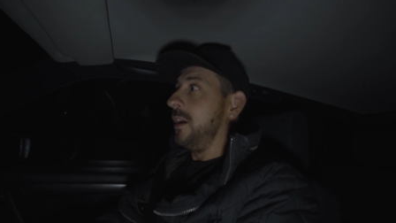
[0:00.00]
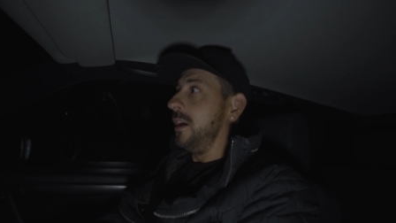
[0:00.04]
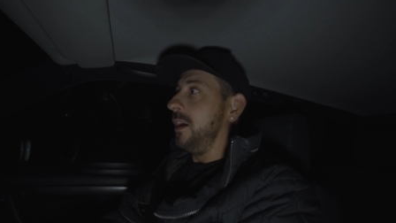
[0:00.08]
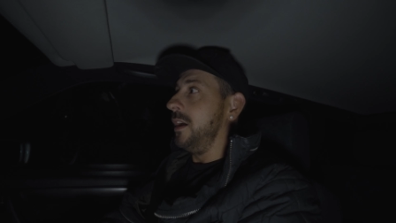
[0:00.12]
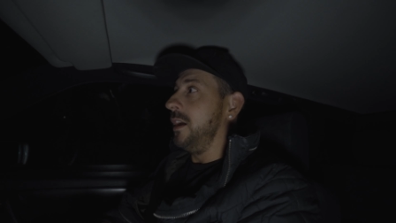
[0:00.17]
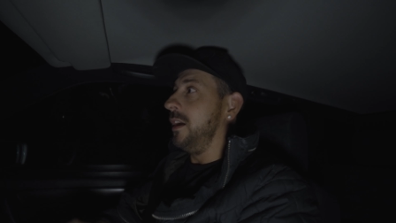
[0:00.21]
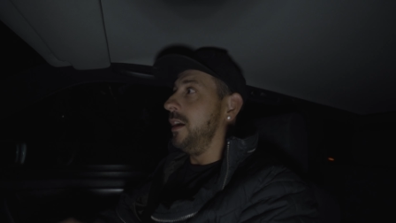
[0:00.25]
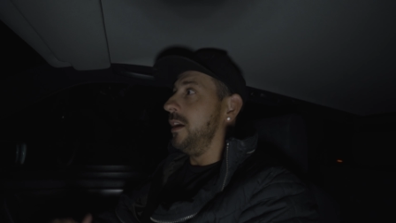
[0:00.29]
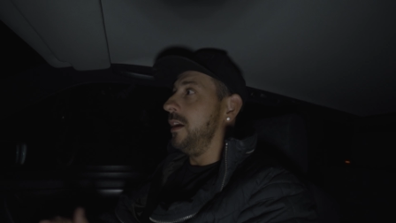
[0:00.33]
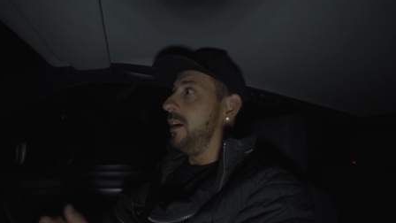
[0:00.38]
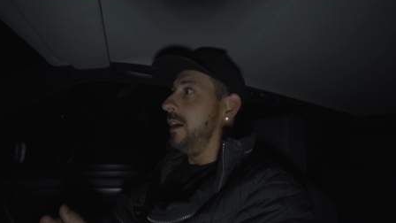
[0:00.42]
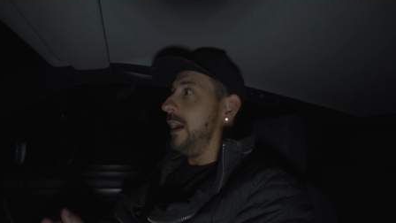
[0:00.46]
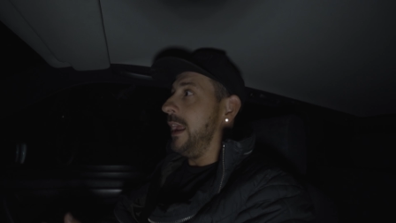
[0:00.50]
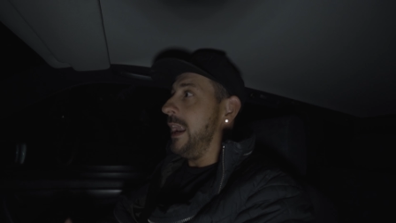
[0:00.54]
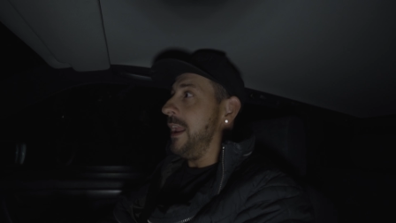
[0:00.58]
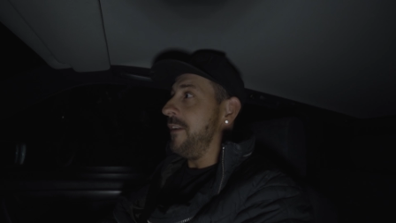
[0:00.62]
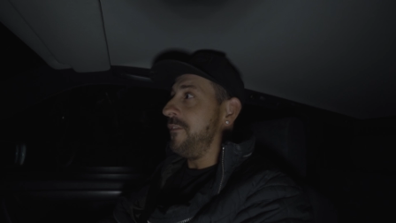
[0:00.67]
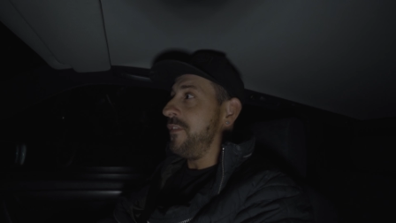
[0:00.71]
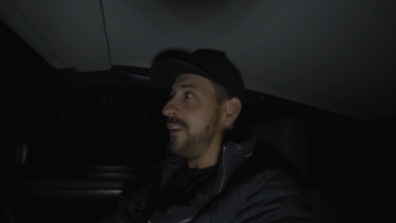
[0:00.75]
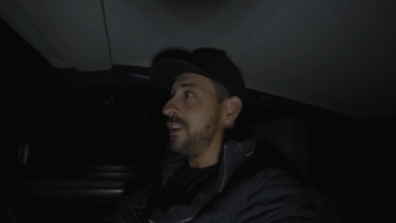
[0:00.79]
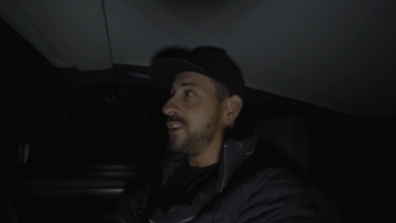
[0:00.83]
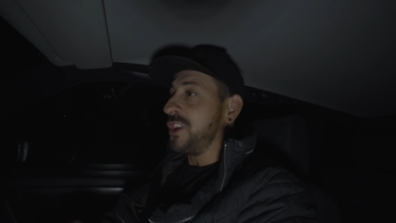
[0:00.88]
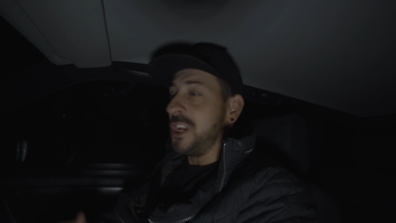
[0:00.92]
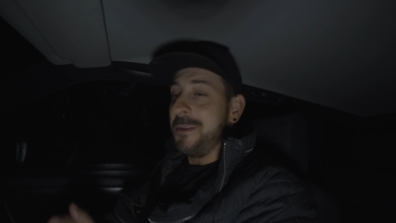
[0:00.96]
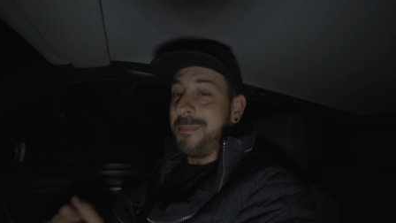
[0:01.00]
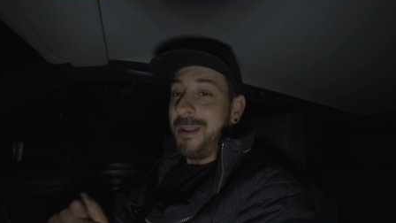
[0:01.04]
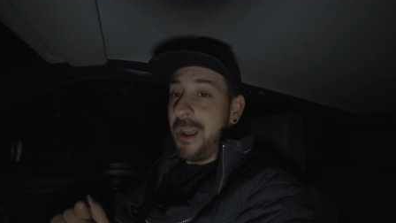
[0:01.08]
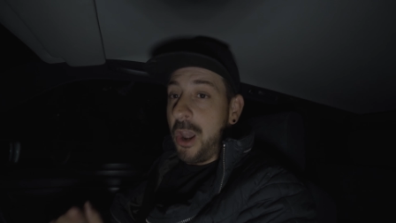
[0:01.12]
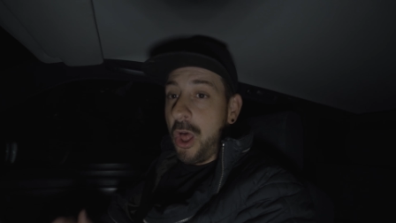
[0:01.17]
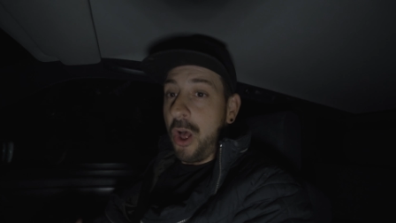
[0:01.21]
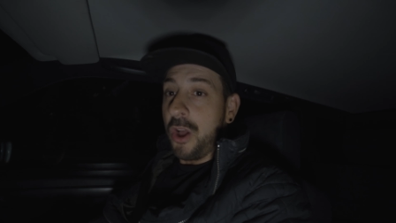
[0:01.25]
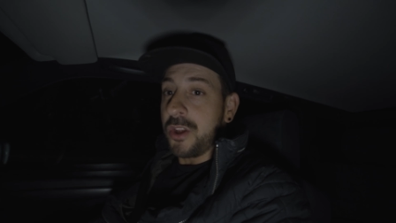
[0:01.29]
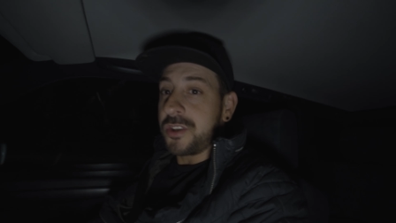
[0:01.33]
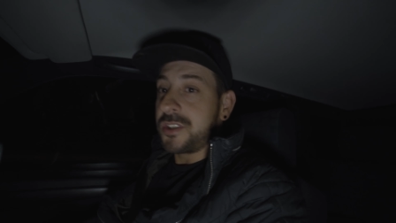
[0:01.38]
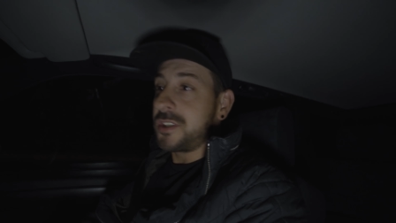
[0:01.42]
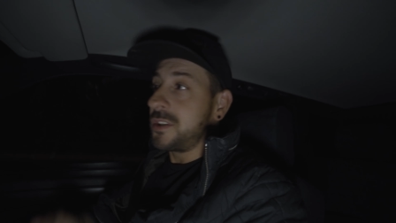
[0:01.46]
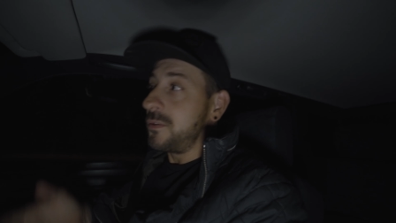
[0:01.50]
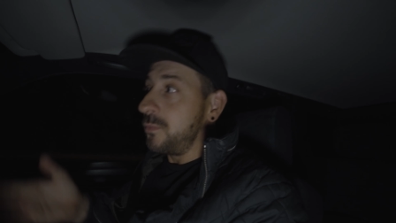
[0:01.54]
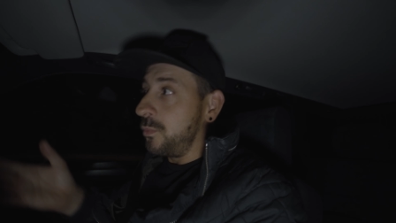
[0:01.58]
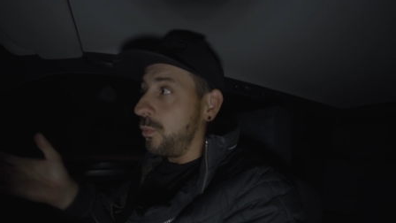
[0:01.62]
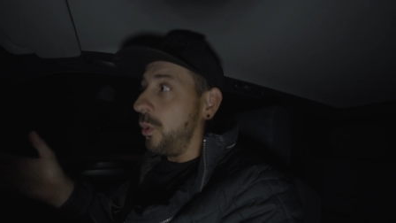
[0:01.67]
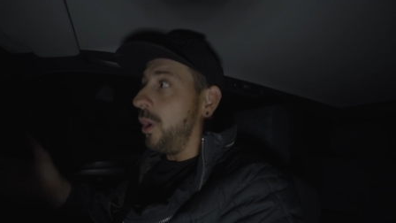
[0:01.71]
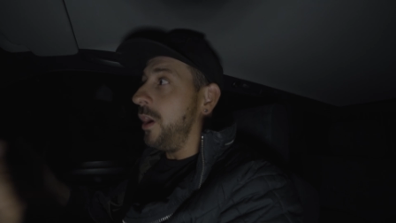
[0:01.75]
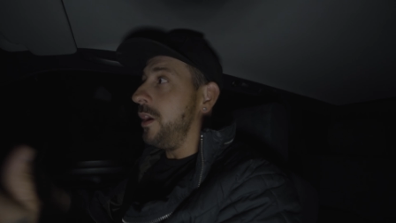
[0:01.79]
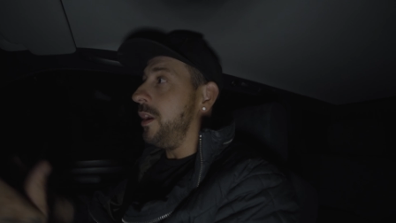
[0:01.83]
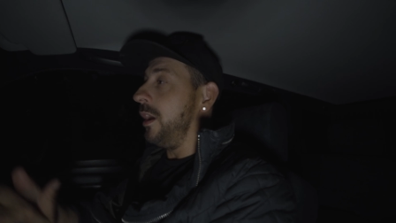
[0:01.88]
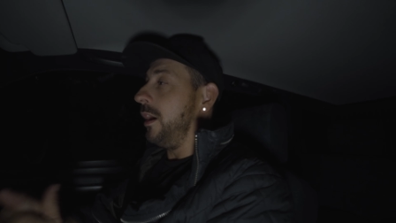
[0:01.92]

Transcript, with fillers: uh, and everything's going to be lost, why